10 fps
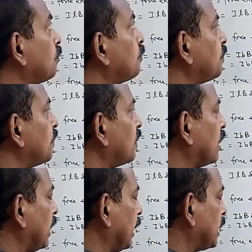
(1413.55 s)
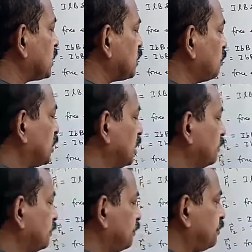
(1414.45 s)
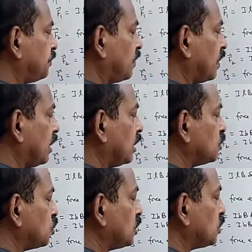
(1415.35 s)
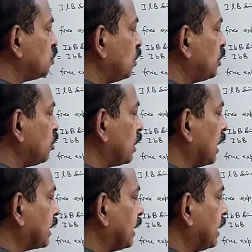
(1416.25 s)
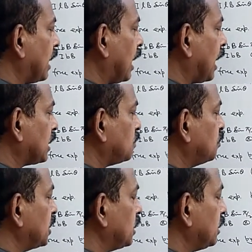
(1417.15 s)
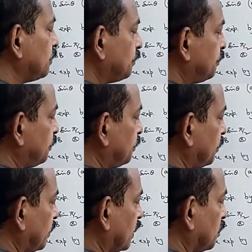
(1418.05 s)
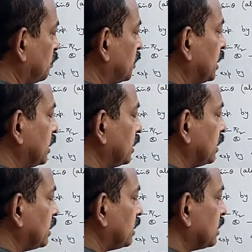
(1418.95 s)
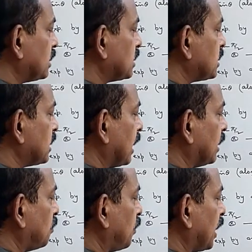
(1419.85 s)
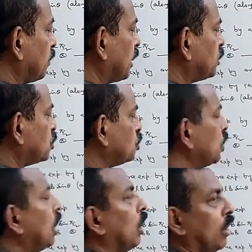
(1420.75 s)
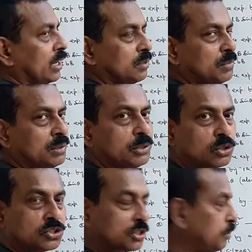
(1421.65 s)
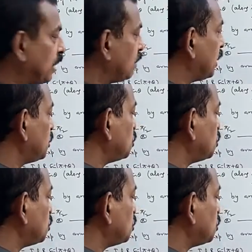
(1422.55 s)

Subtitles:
SP. So this will be your again IB B sine pi by 2, or it may be your 3 pi by 2 you are